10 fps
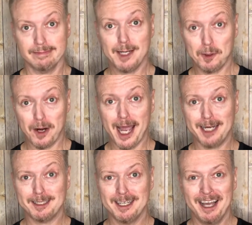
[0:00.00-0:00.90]
All
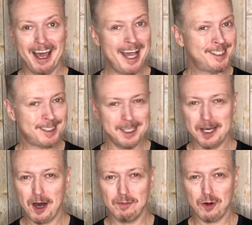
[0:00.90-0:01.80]
right? Hey, see you
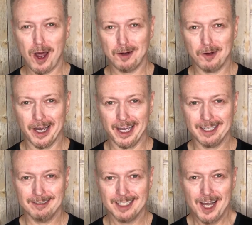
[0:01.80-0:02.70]
on
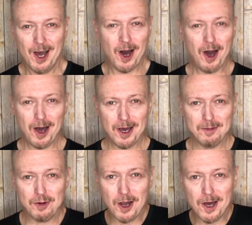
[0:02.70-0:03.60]
Broadway. On
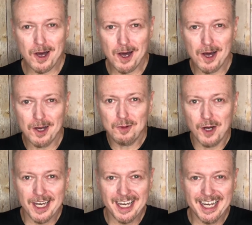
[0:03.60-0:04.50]

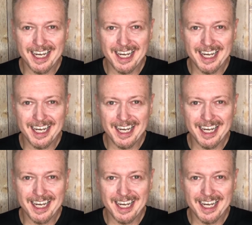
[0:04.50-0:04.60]
Broadway.